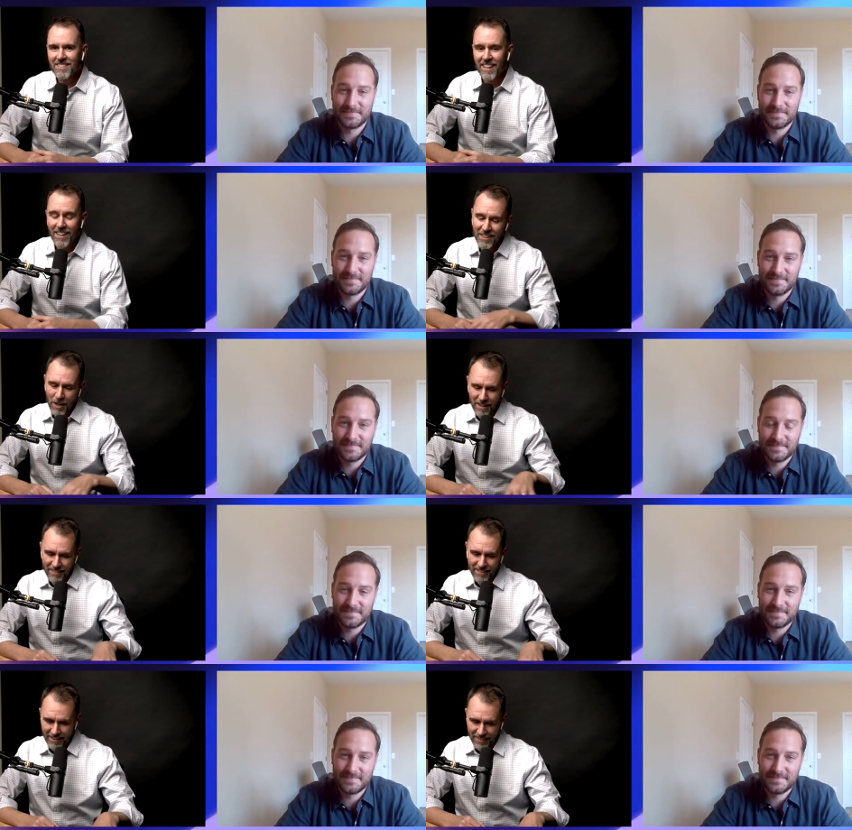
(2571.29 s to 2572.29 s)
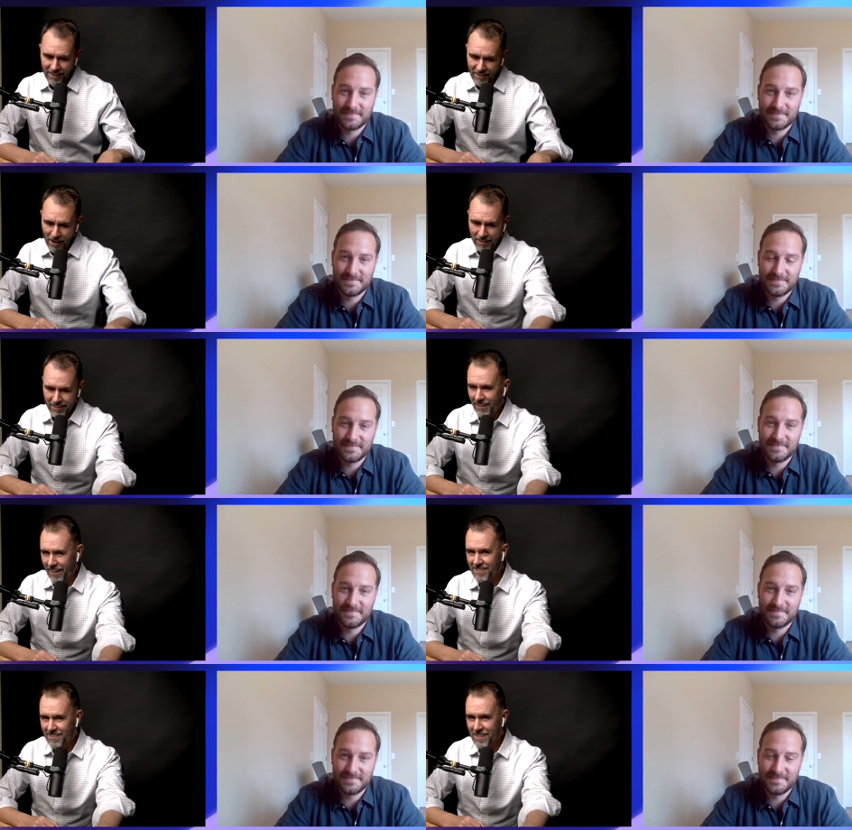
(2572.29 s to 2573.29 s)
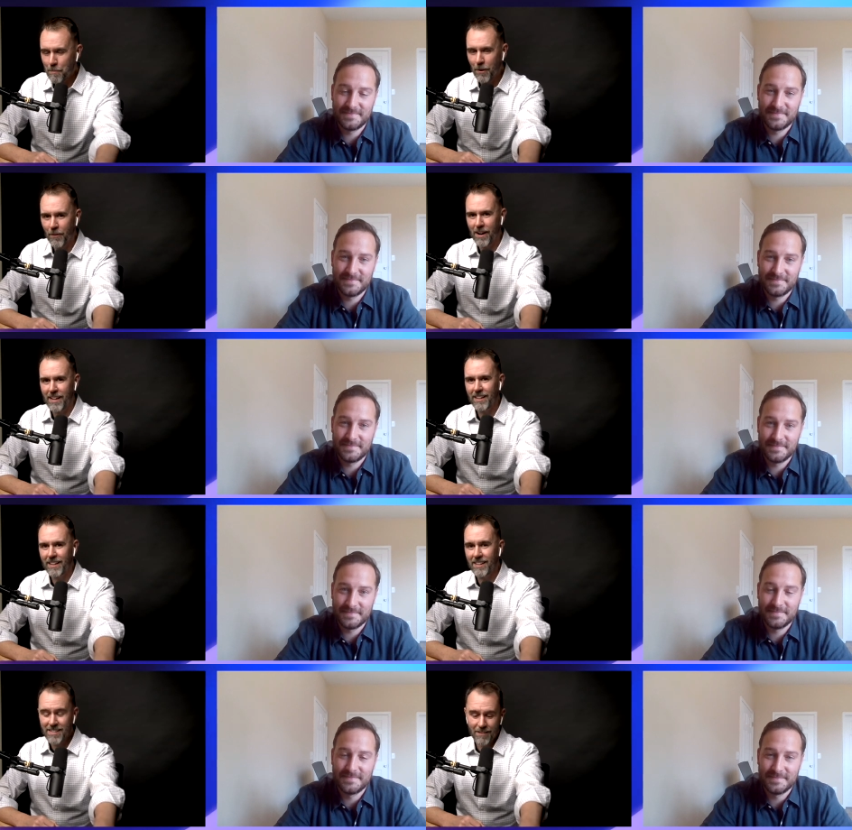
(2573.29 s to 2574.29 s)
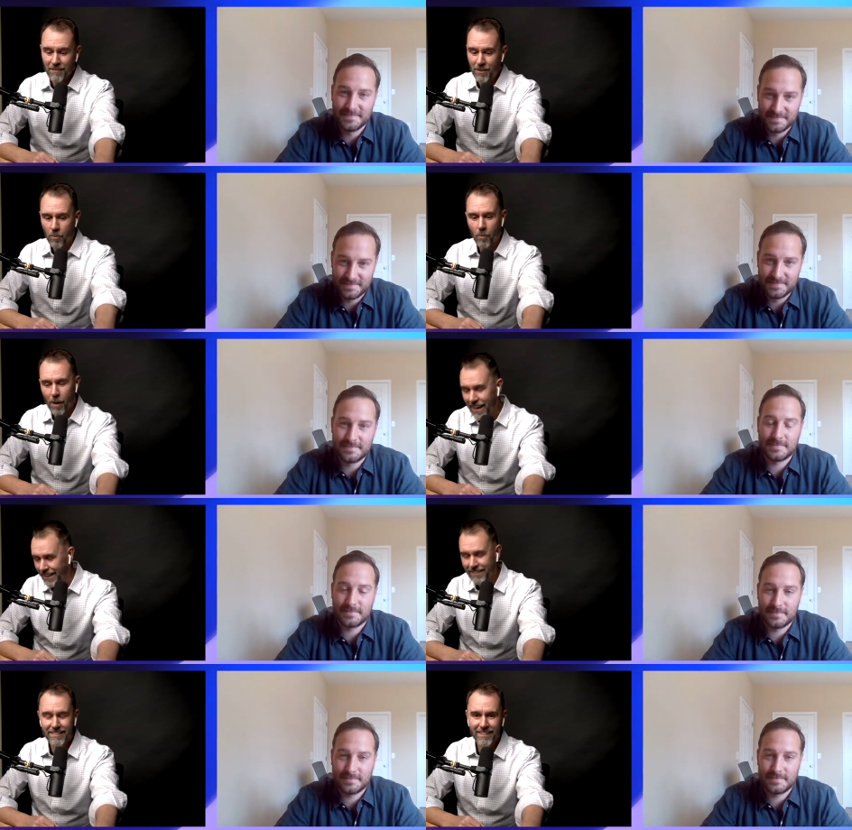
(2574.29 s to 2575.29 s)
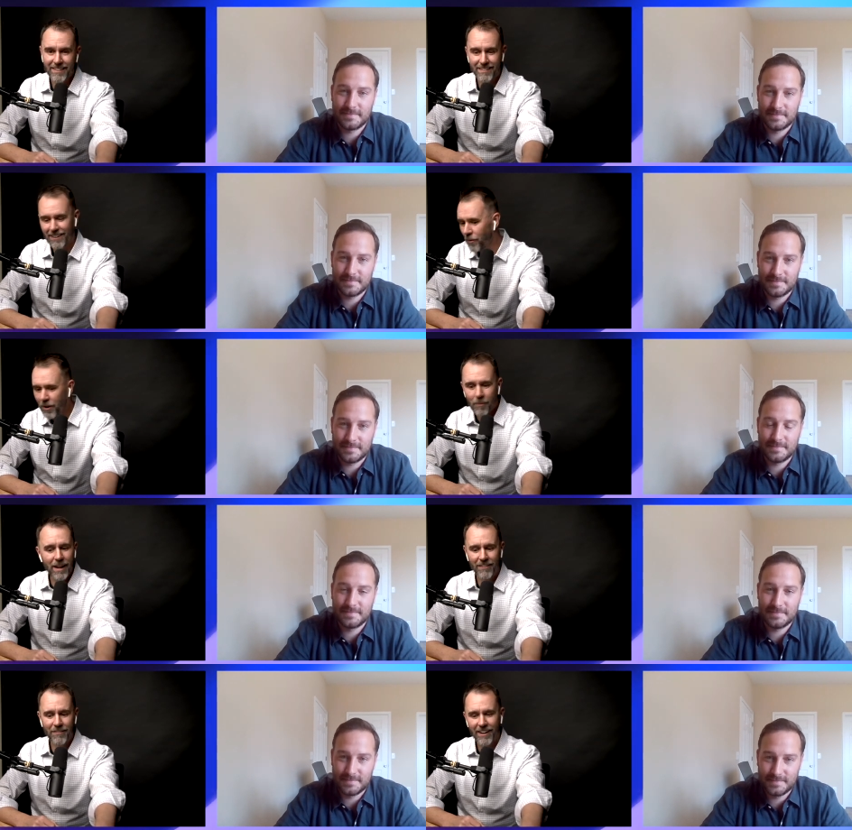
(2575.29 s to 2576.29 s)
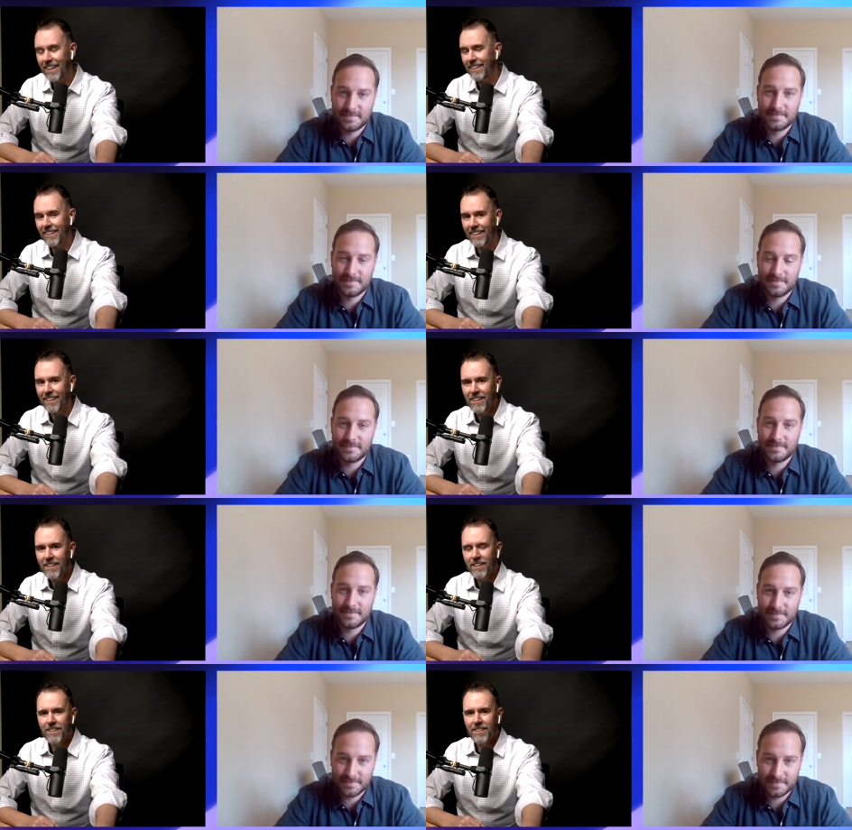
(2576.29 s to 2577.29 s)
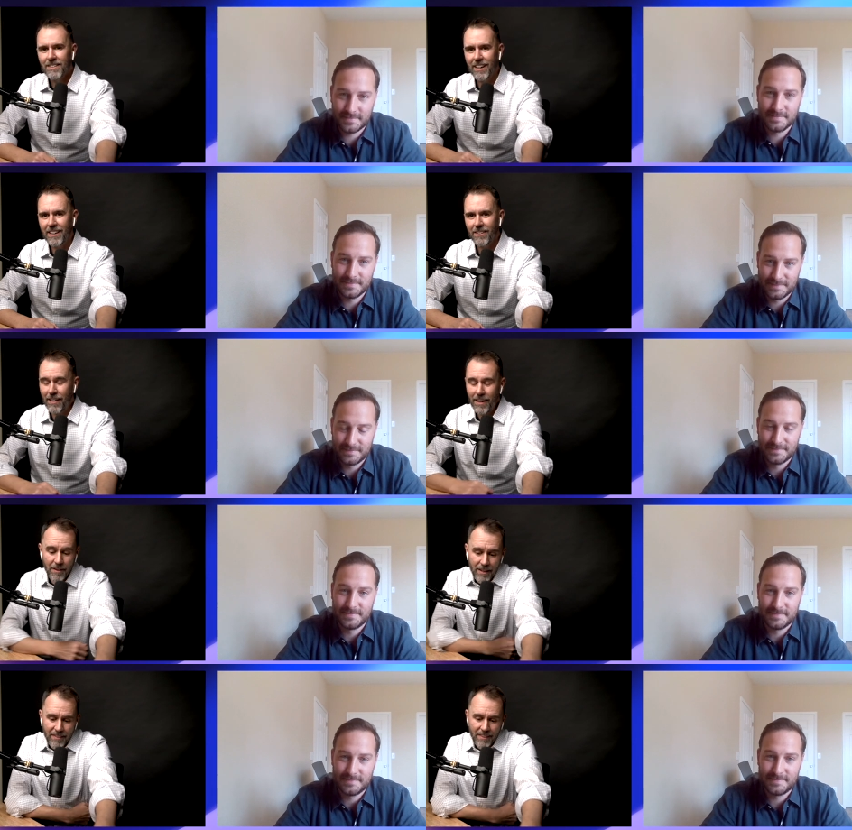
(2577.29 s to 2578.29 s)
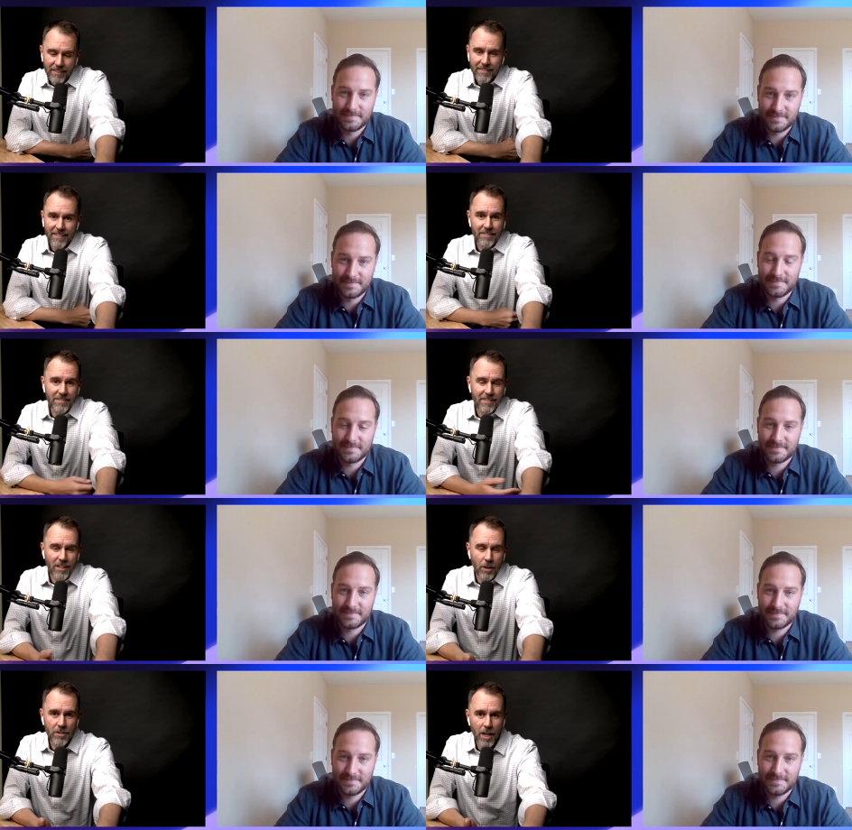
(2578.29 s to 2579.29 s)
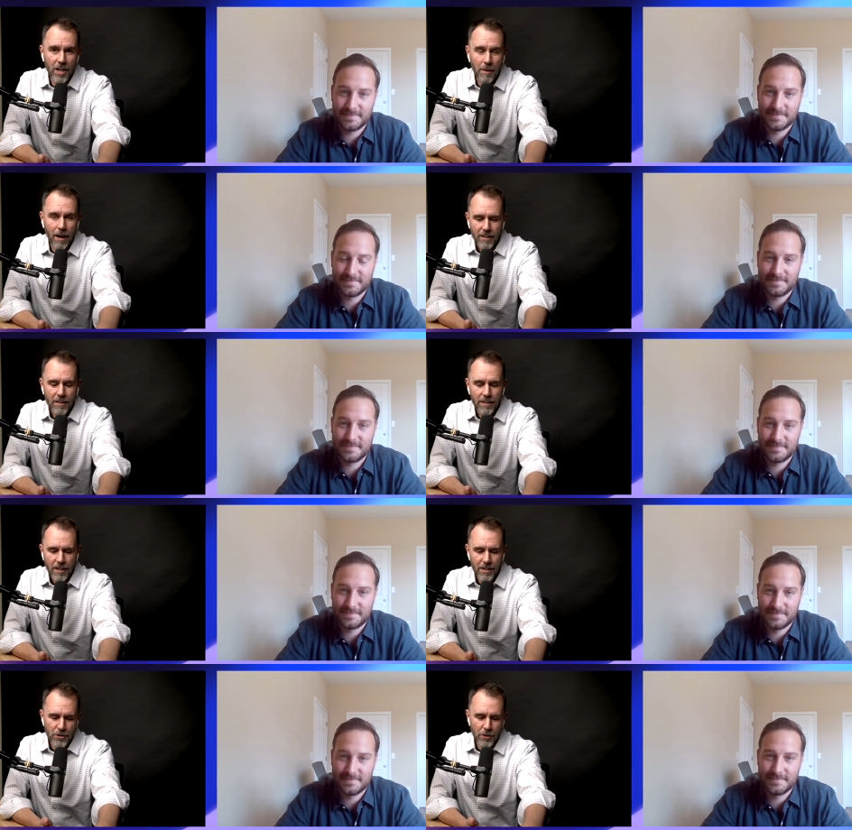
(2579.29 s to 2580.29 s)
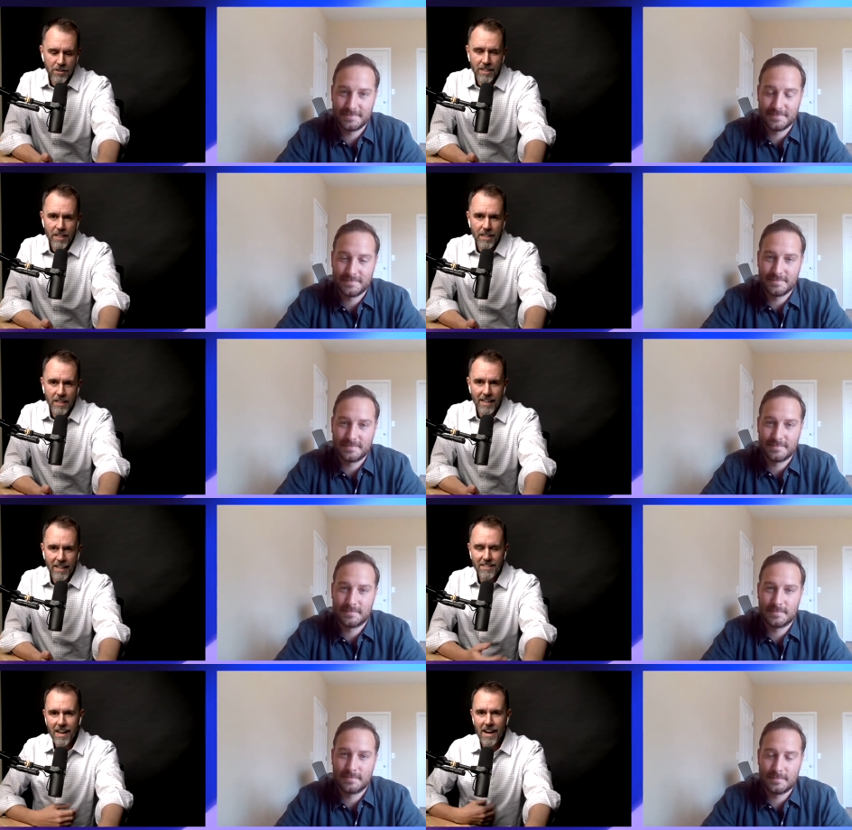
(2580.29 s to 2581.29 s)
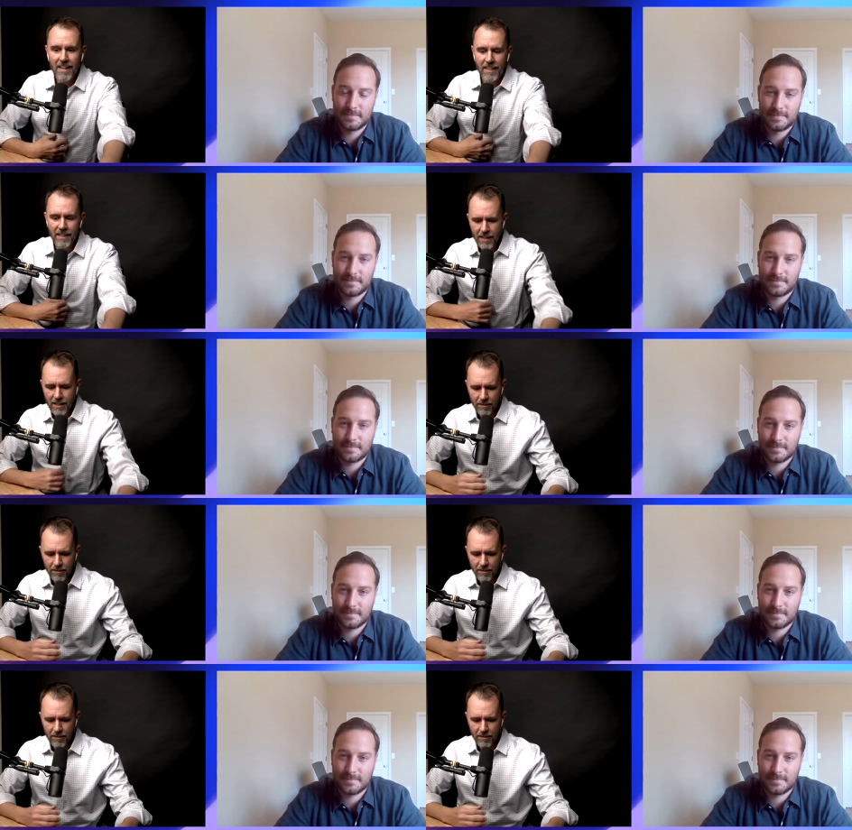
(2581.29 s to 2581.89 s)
Speaker 1: telling them that they're on to the next step already instead of having to wait because they don't want to wait for anything right and that's you know you talk about uncertainty and anxiety